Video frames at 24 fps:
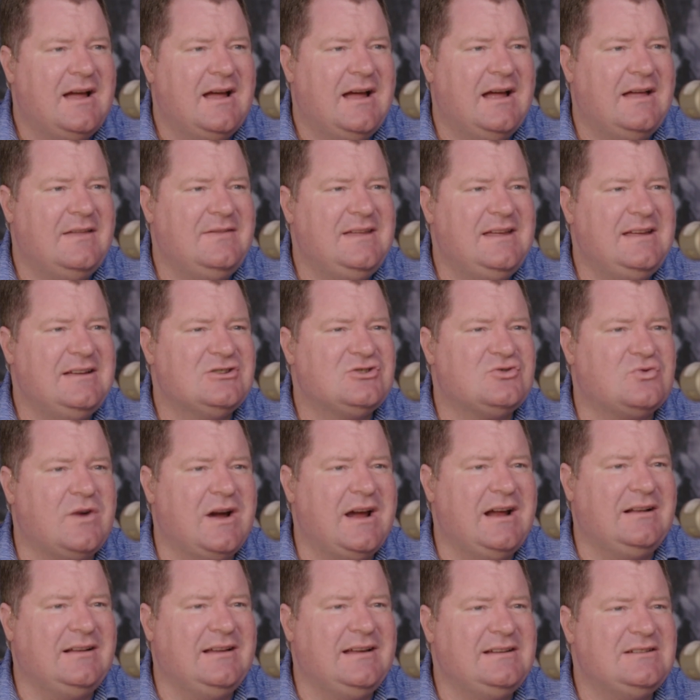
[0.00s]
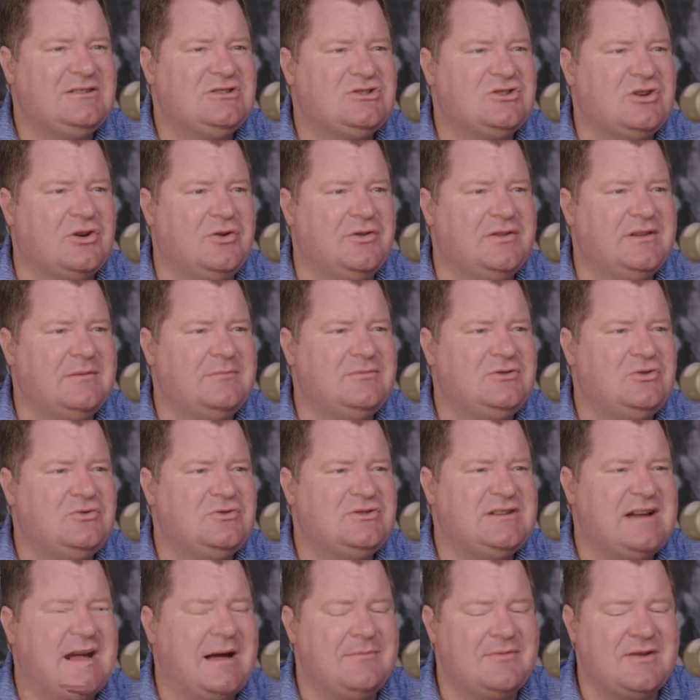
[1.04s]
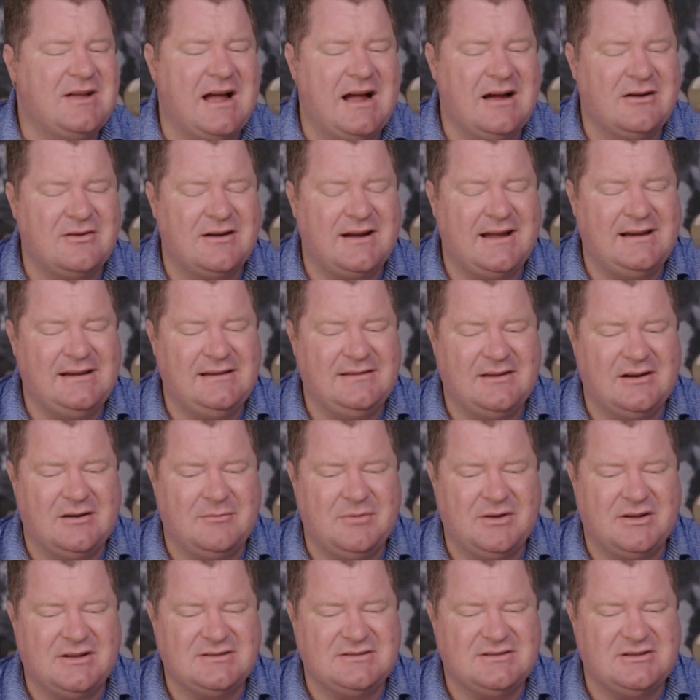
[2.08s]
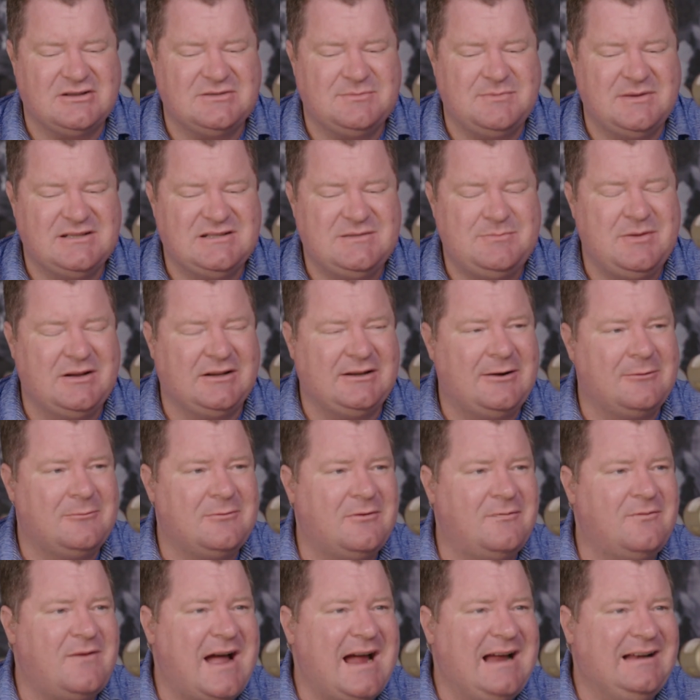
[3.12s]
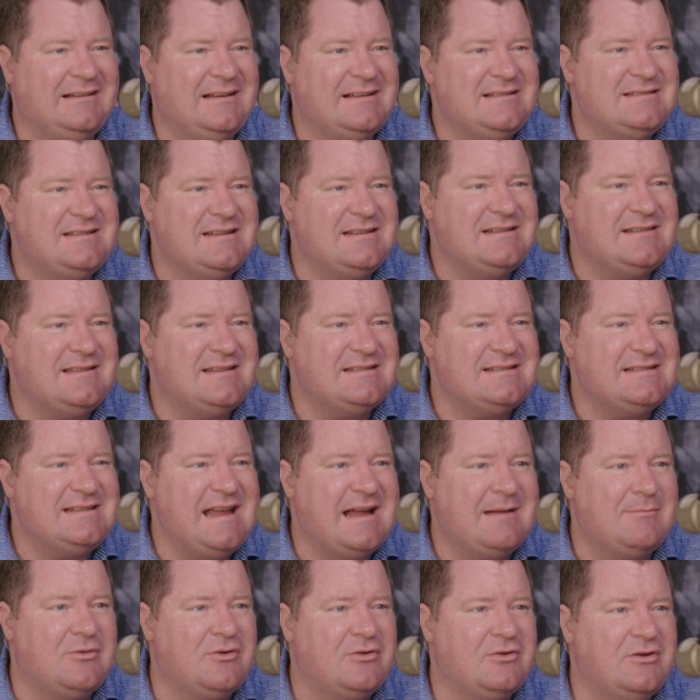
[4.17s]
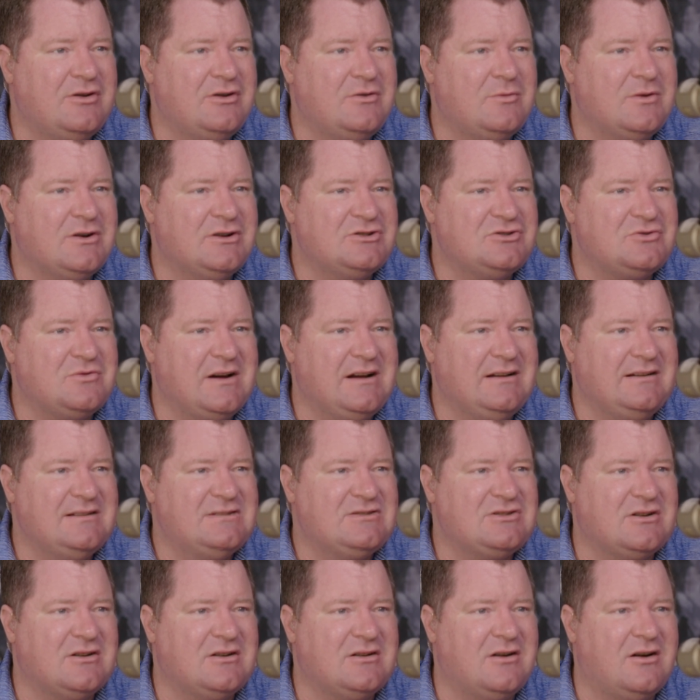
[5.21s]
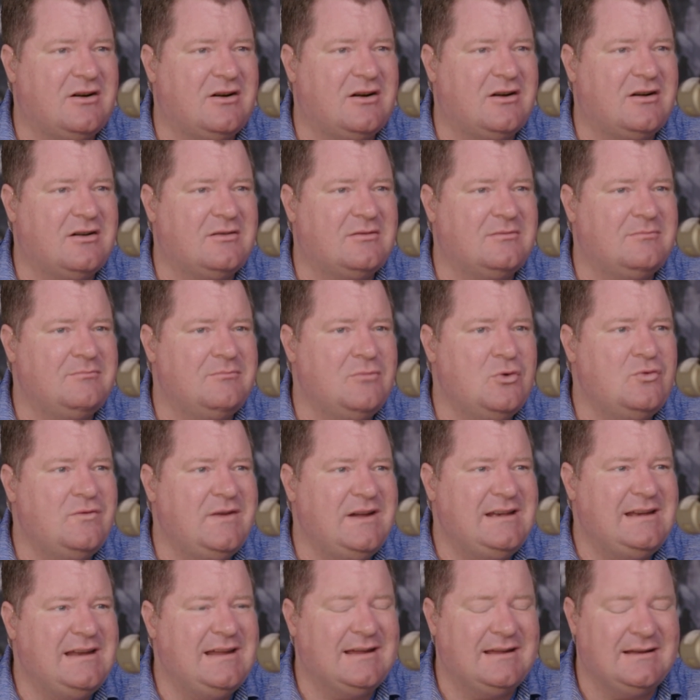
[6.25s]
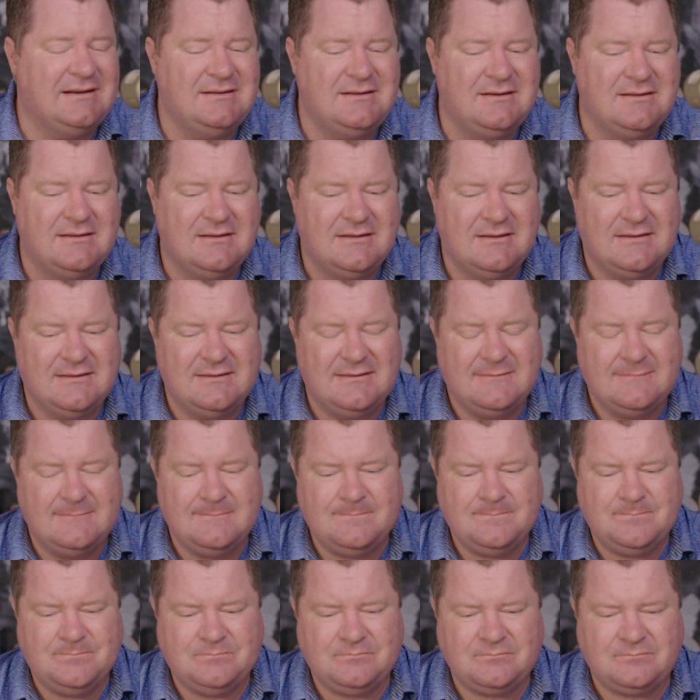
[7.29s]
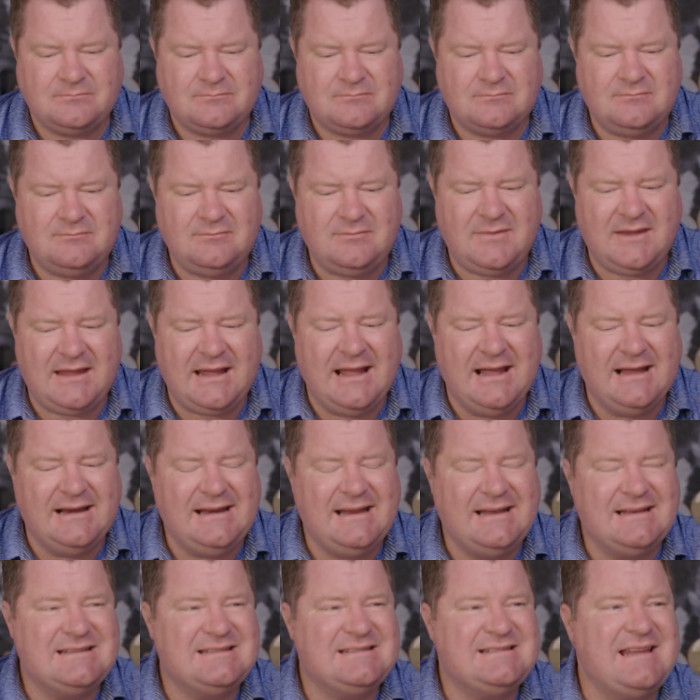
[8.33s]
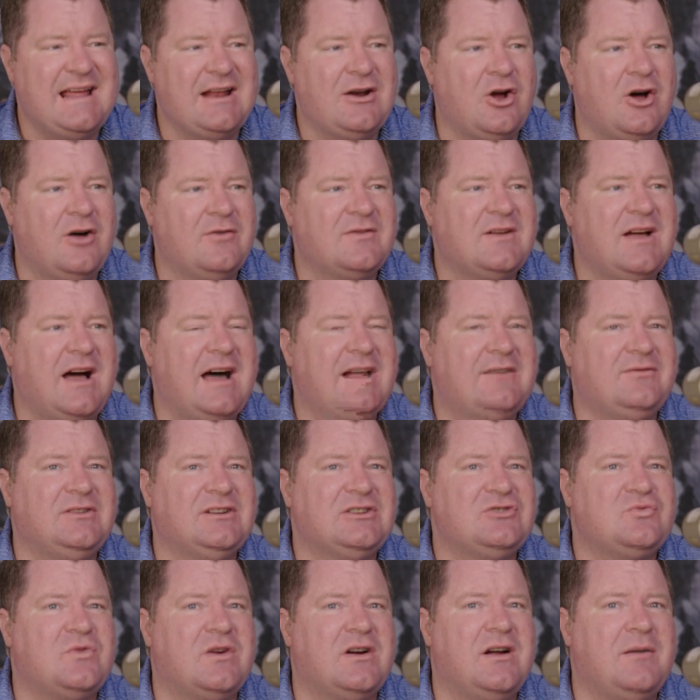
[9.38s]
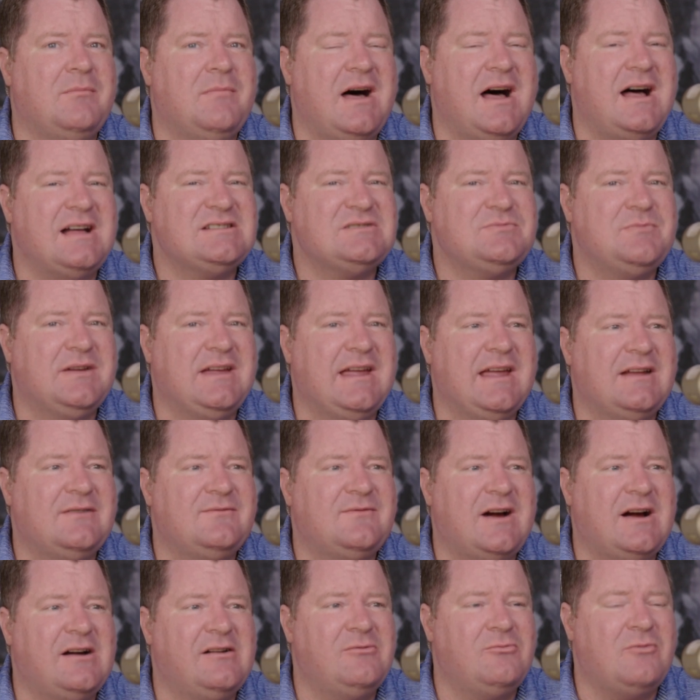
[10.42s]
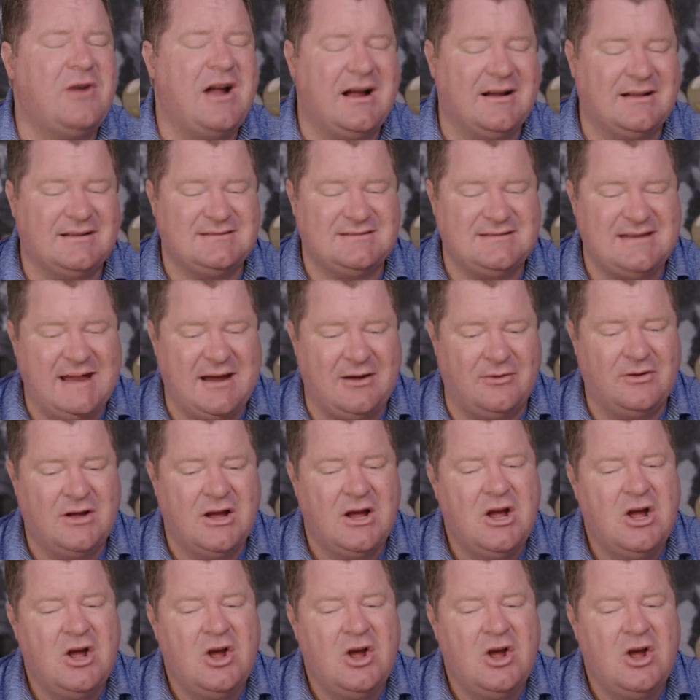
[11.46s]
the Israelis told them to stop congregating there because there's been spillover violence into this neighborhood where Israelis are moving in. And it set off conflicts where Hamas began firing rockets. Now,